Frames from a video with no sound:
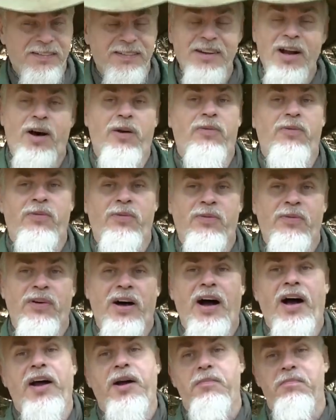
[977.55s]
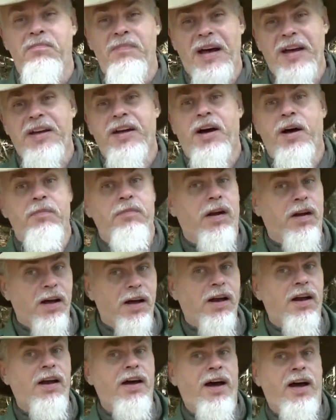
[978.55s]
No, I had to make up.
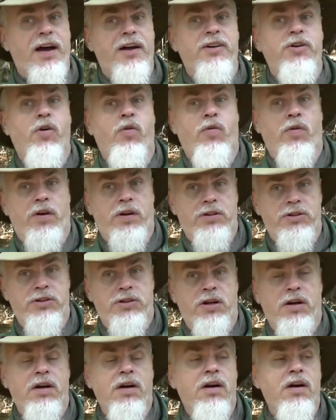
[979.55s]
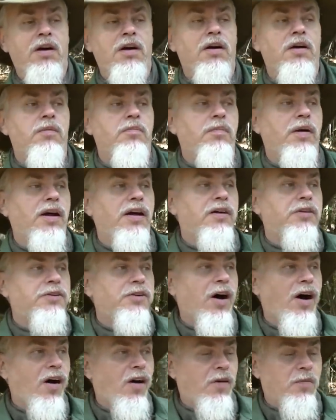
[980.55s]
Luckily I had cordage, but it
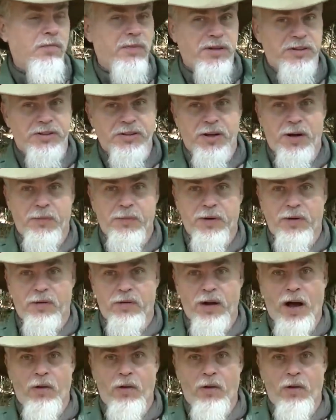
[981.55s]
taught me something.